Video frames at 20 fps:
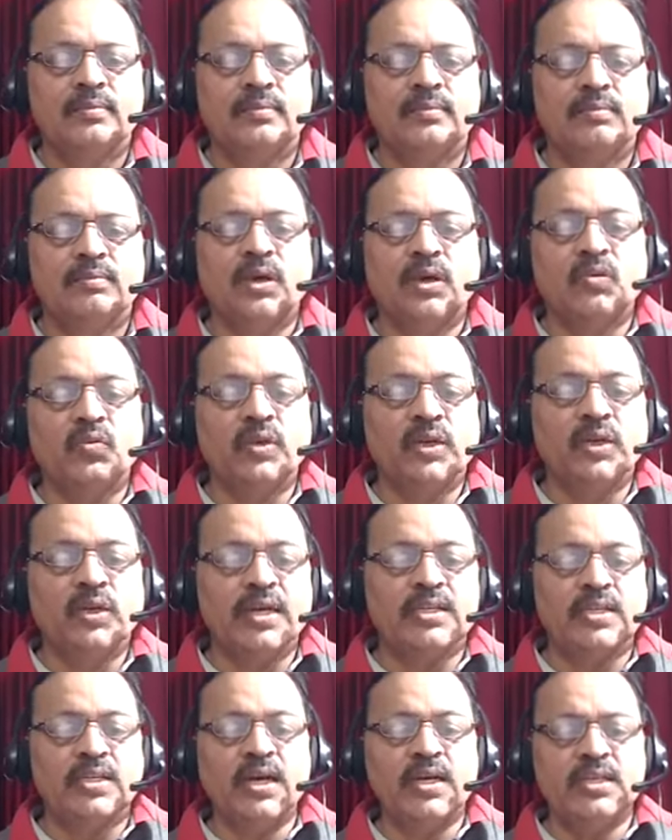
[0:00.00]
But we
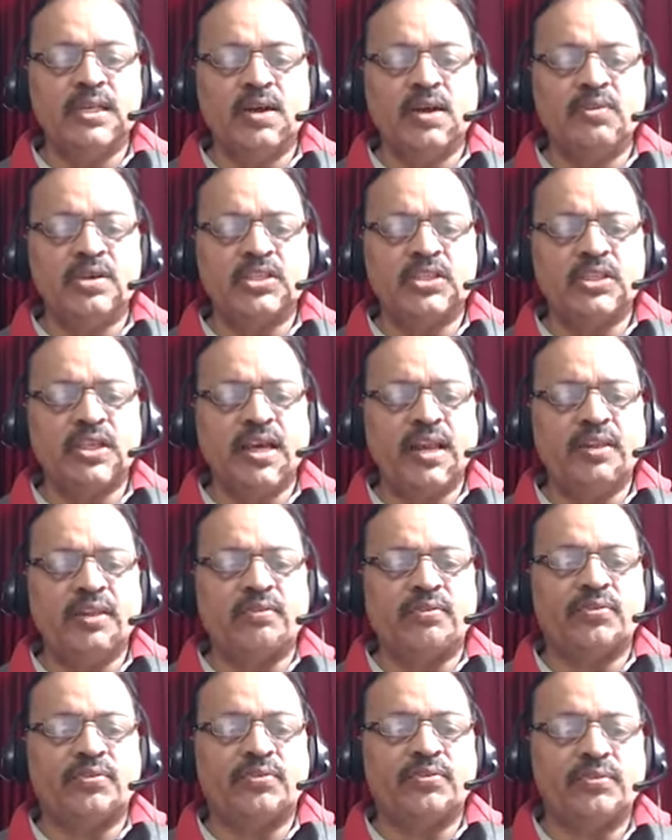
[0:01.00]
can change
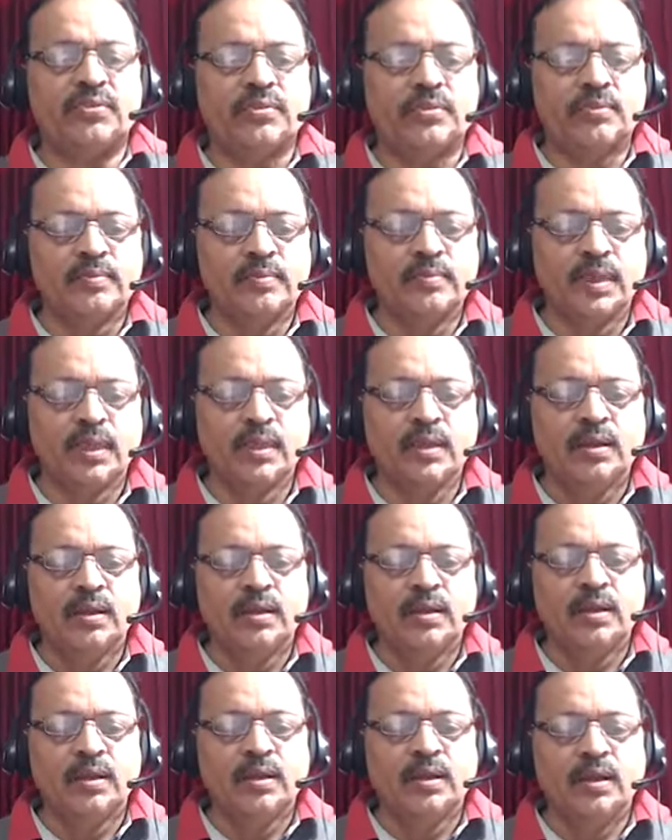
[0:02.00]
ourselves
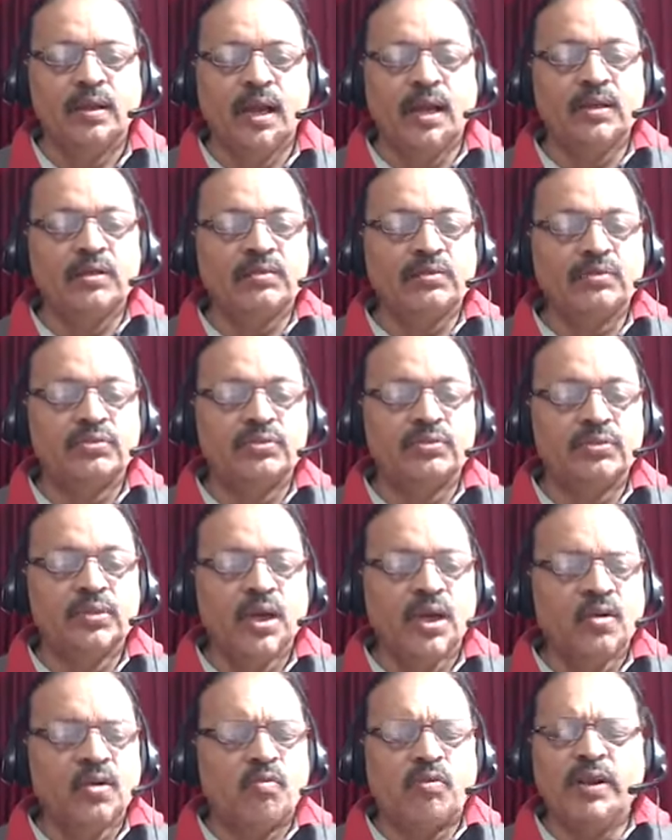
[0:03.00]
and
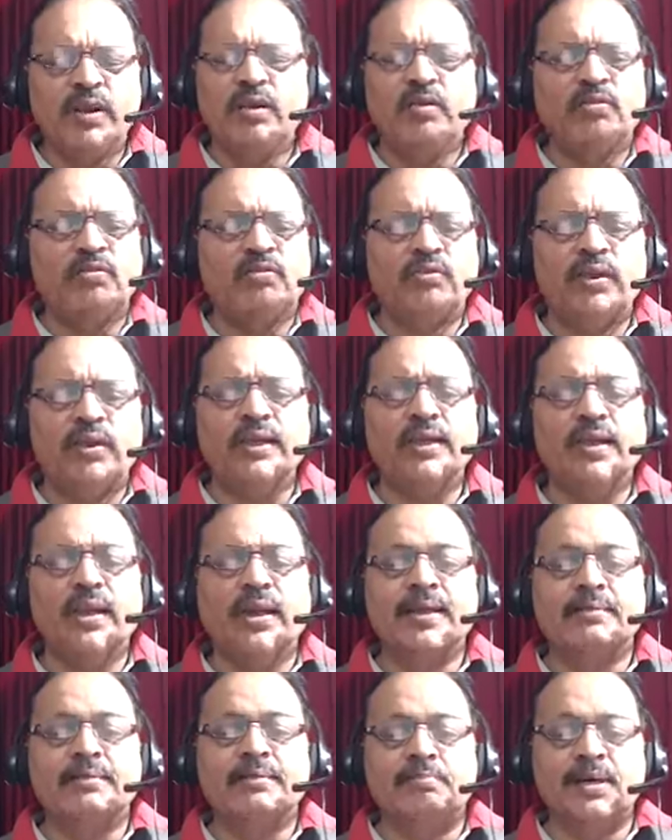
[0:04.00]
feel free
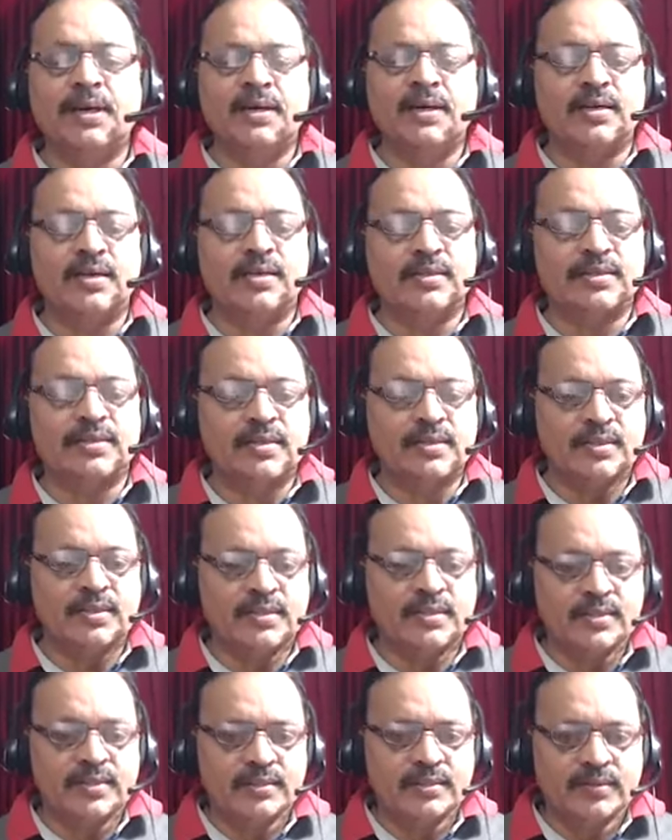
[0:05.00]
like
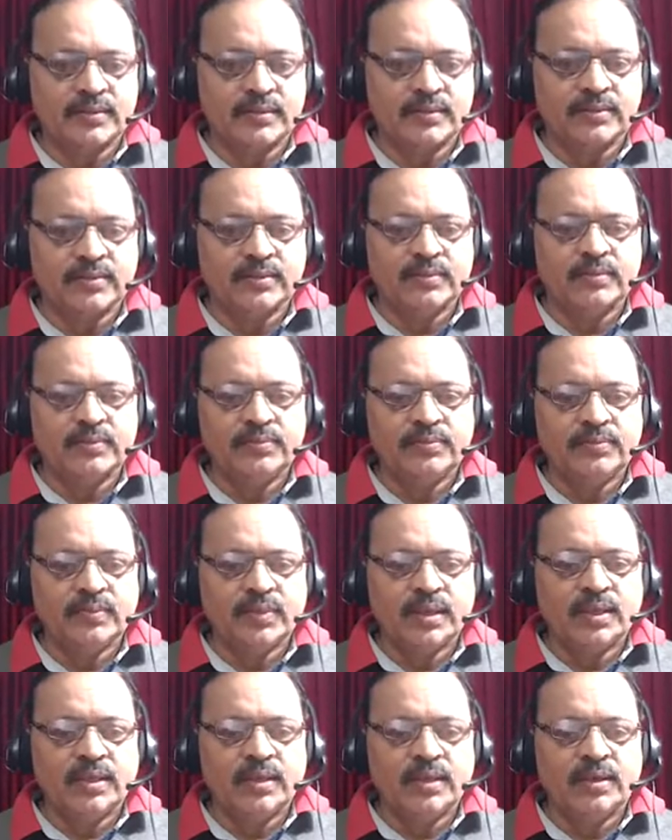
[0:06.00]
birds.
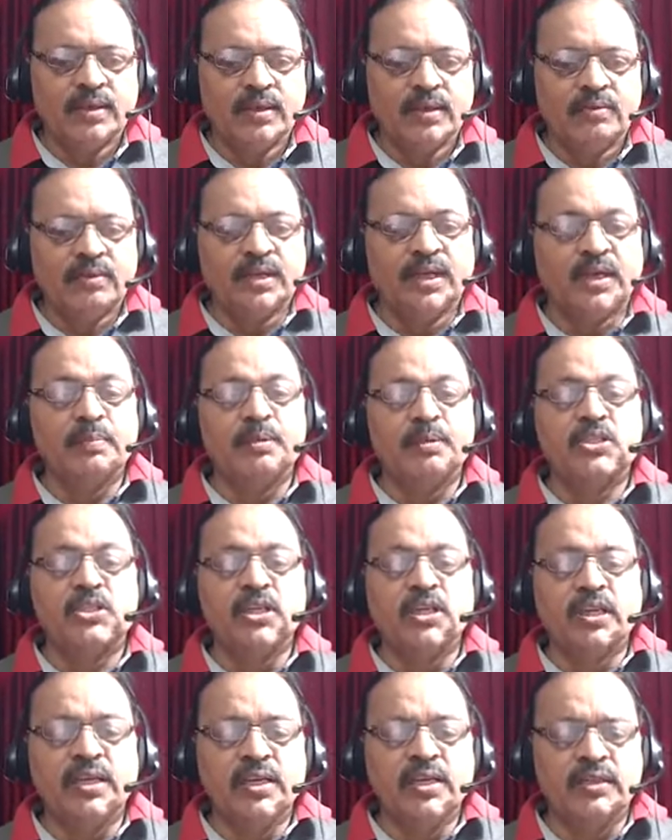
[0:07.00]
We can be
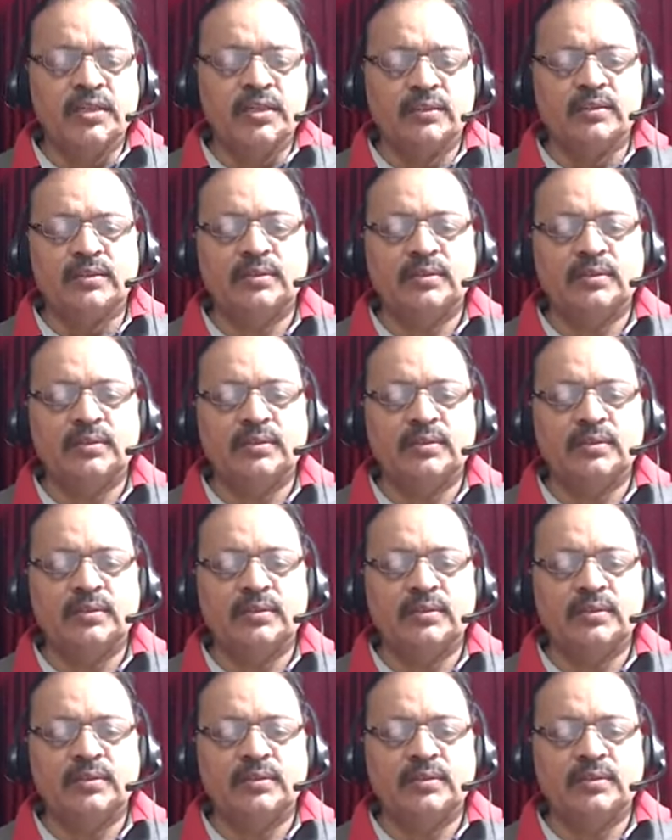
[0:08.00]
serene